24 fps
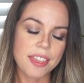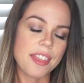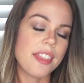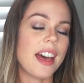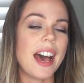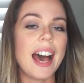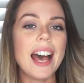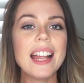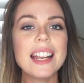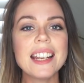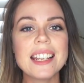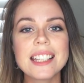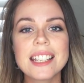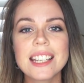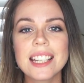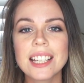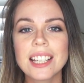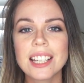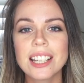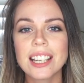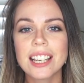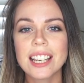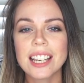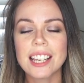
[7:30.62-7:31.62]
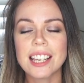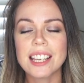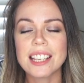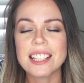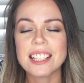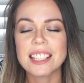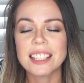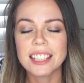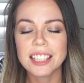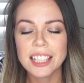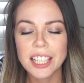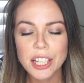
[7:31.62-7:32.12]
that
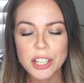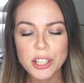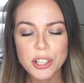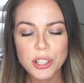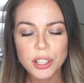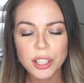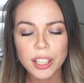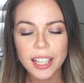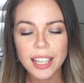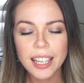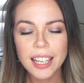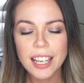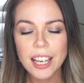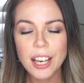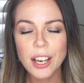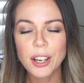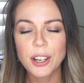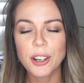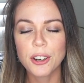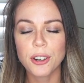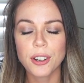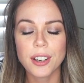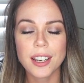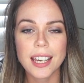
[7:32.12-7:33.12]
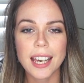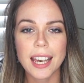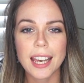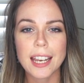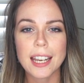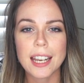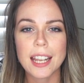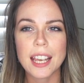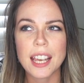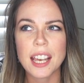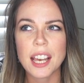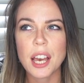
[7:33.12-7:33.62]
is literally
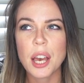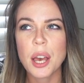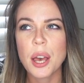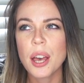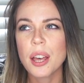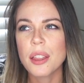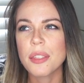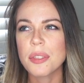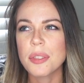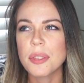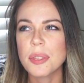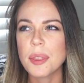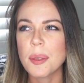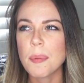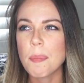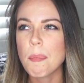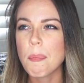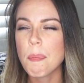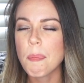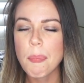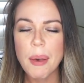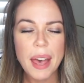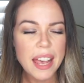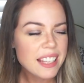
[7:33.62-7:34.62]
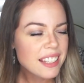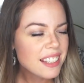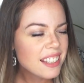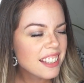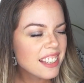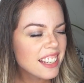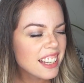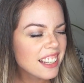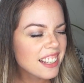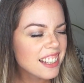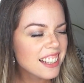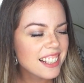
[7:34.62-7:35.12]
creating the
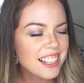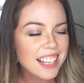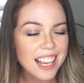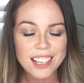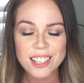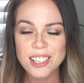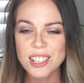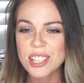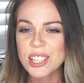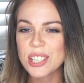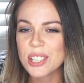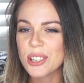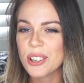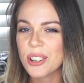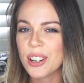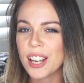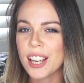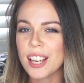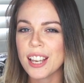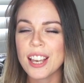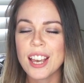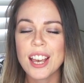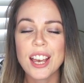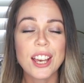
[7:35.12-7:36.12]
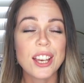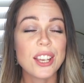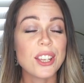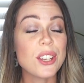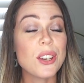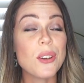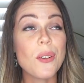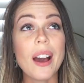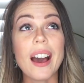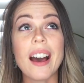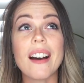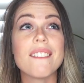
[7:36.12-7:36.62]
best success story
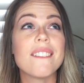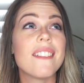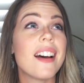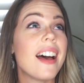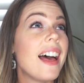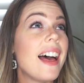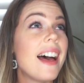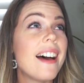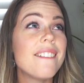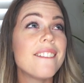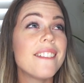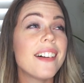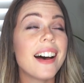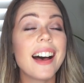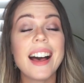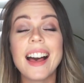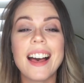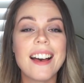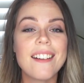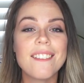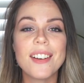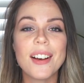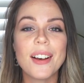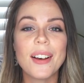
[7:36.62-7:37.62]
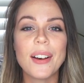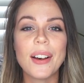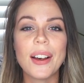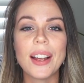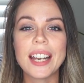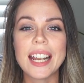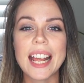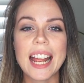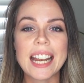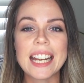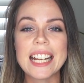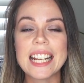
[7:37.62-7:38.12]
you have ever
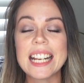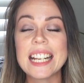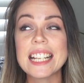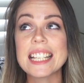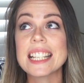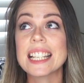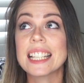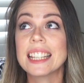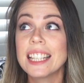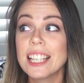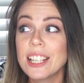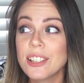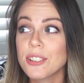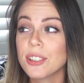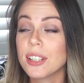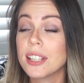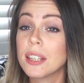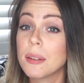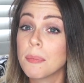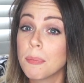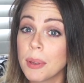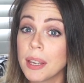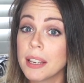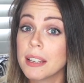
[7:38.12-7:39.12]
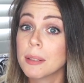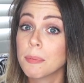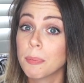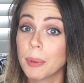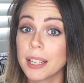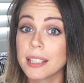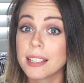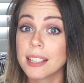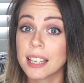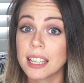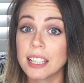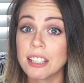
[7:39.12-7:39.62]
heard, and it is literally the biggest
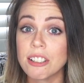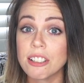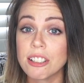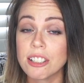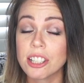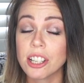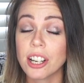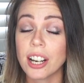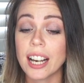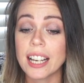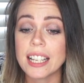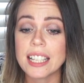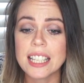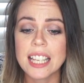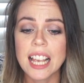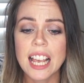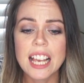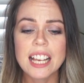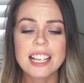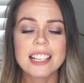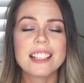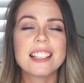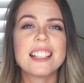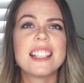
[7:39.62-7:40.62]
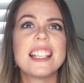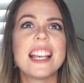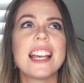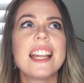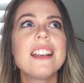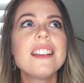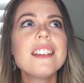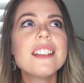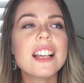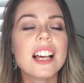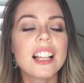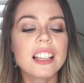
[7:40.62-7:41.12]
blessing in disguise.
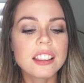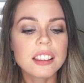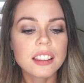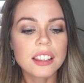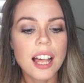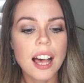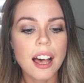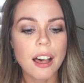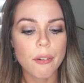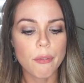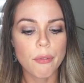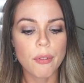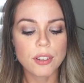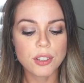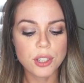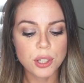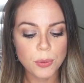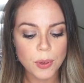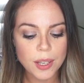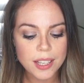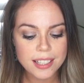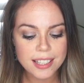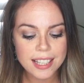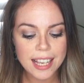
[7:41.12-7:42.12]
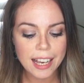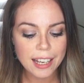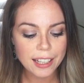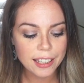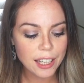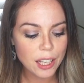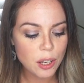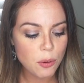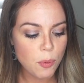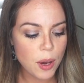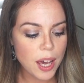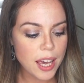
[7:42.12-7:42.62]
Send love to
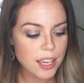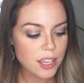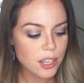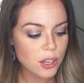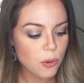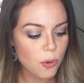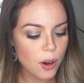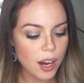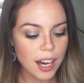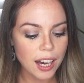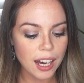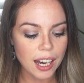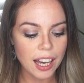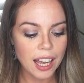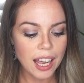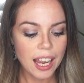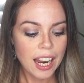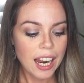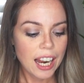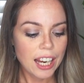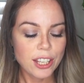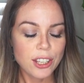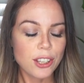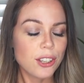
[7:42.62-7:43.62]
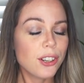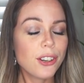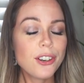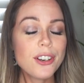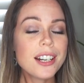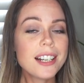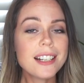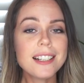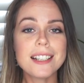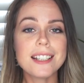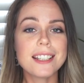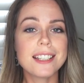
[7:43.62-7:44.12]
exactly where you are. You
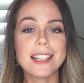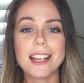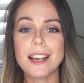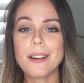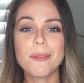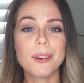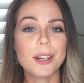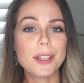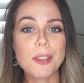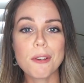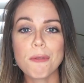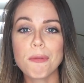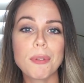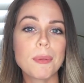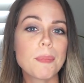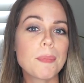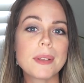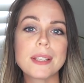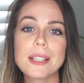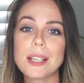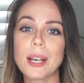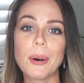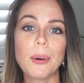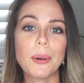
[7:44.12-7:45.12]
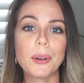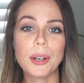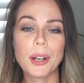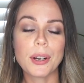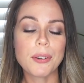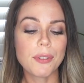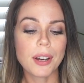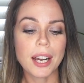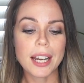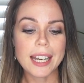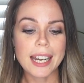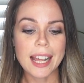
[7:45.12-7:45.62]
don't understand what the flip is going
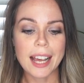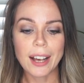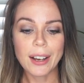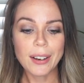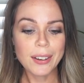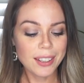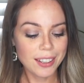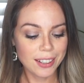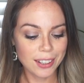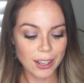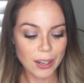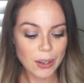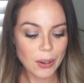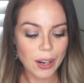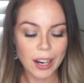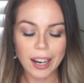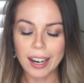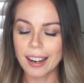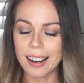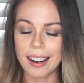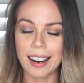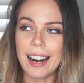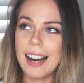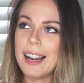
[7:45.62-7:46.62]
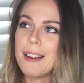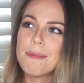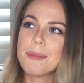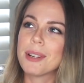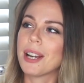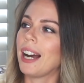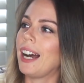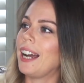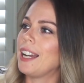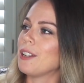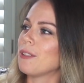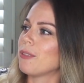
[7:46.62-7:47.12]
on right now. You know, I'm
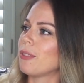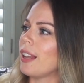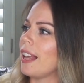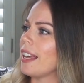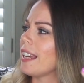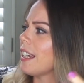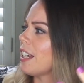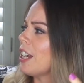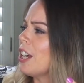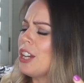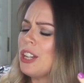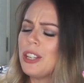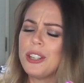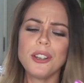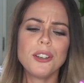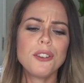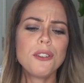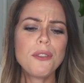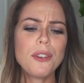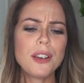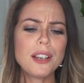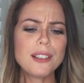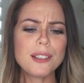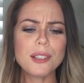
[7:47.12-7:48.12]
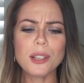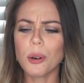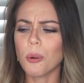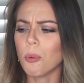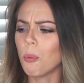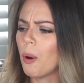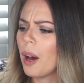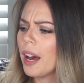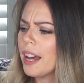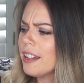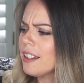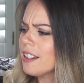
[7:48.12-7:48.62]
kind of like, universe,
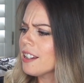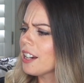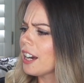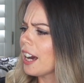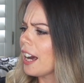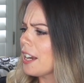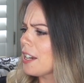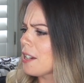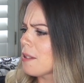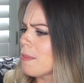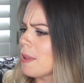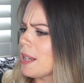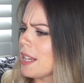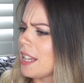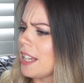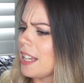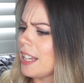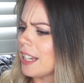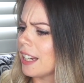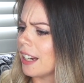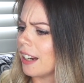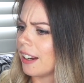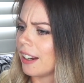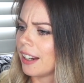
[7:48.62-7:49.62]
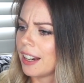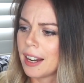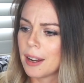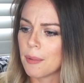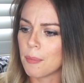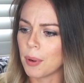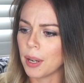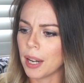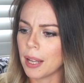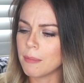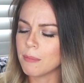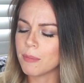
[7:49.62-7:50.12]
why are you guiding me here?
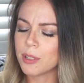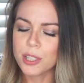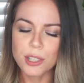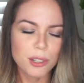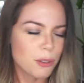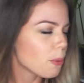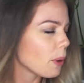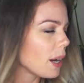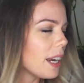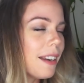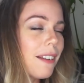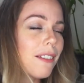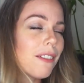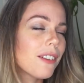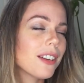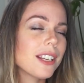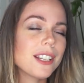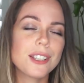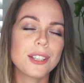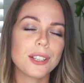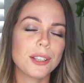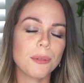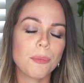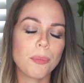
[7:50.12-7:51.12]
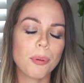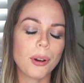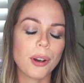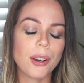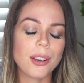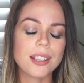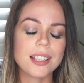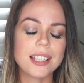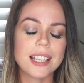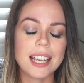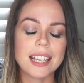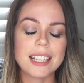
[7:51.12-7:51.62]
But I'm surrendering to the
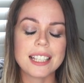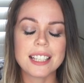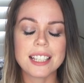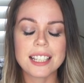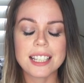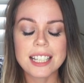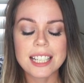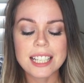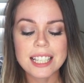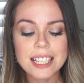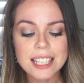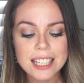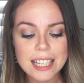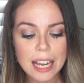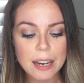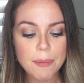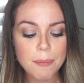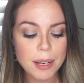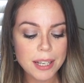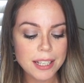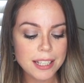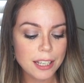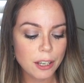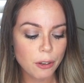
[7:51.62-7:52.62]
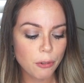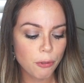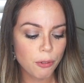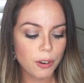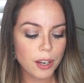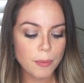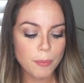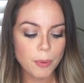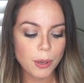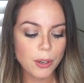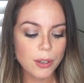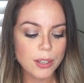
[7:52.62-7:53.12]
process to set myself
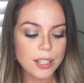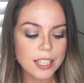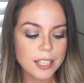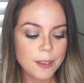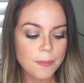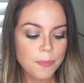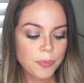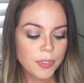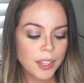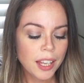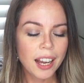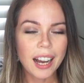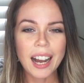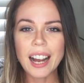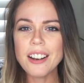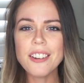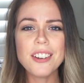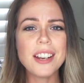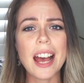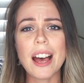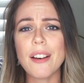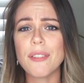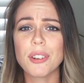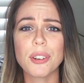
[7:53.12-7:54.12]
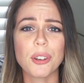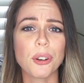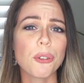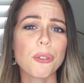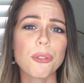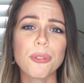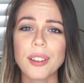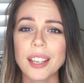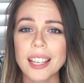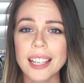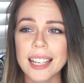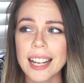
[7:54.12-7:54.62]
free, because I don't have it all
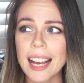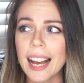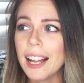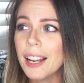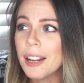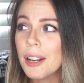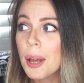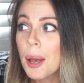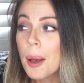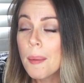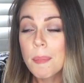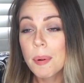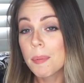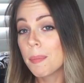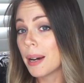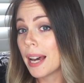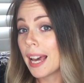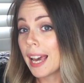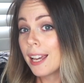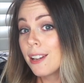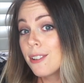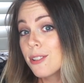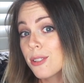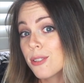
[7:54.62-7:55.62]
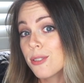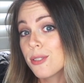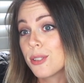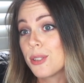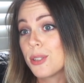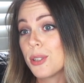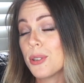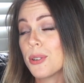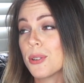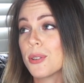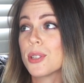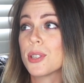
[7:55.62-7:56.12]
figured out, but my angels
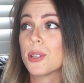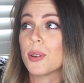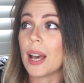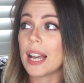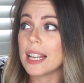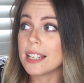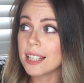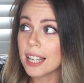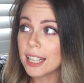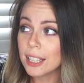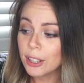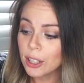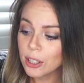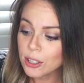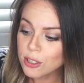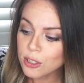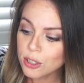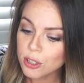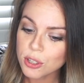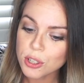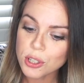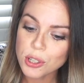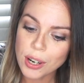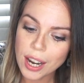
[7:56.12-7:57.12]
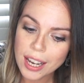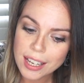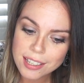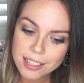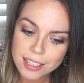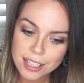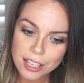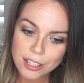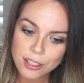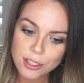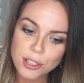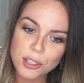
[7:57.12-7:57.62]
do. So as I learn to
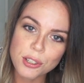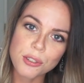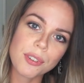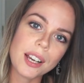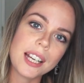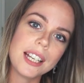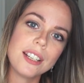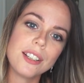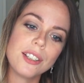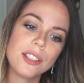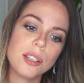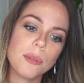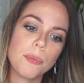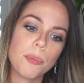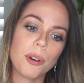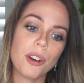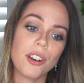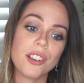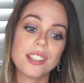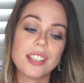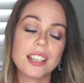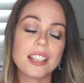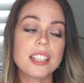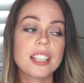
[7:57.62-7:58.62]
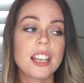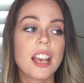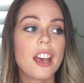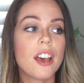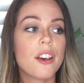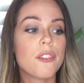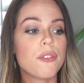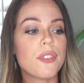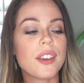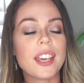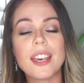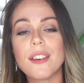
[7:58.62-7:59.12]
trust and surrender to the process,
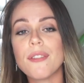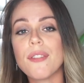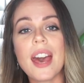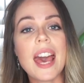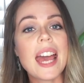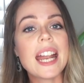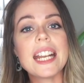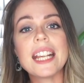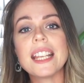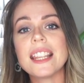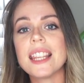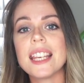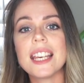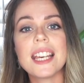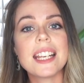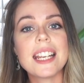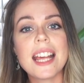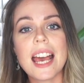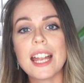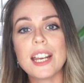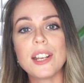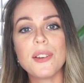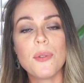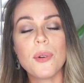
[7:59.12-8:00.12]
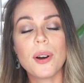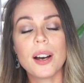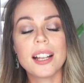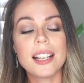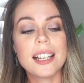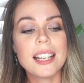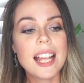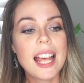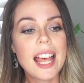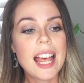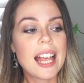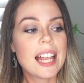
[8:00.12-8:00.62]
forgive anything and
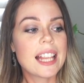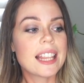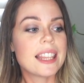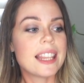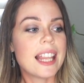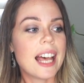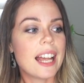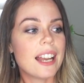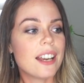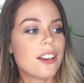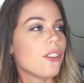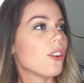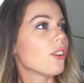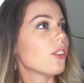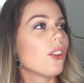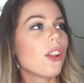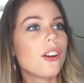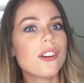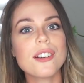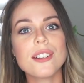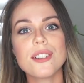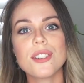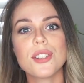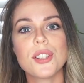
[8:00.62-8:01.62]
anyone that no longer